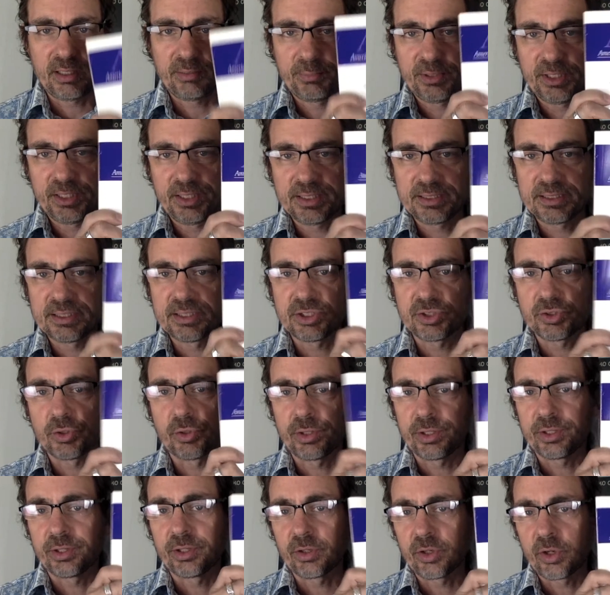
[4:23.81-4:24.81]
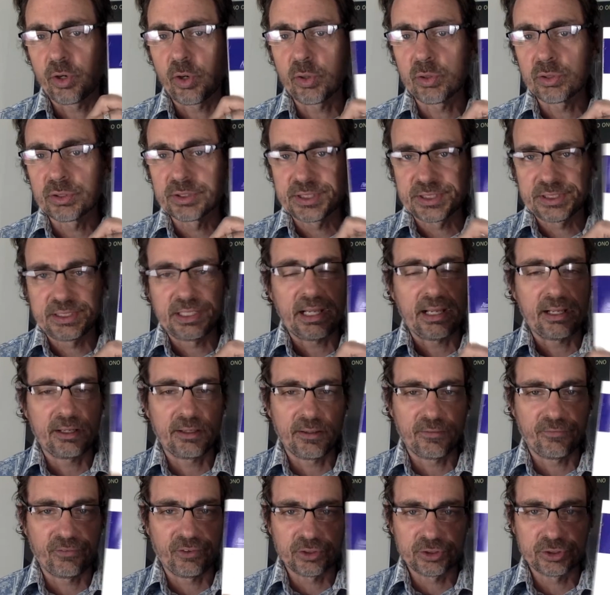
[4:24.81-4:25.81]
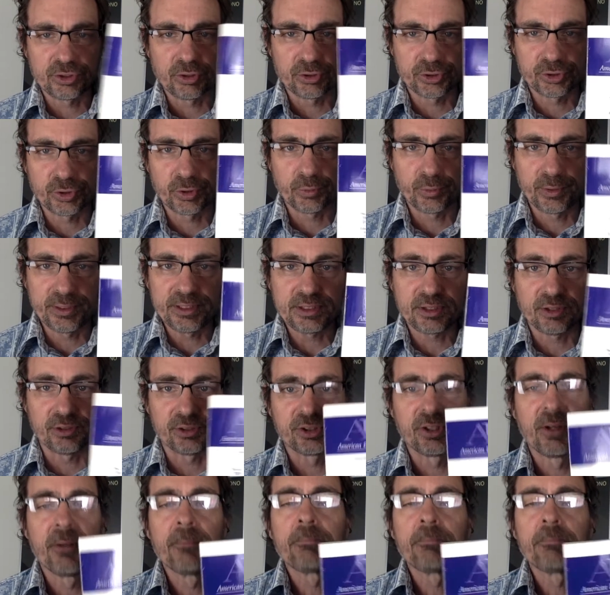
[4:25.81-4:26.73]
But this is sort of the gold standard for social research.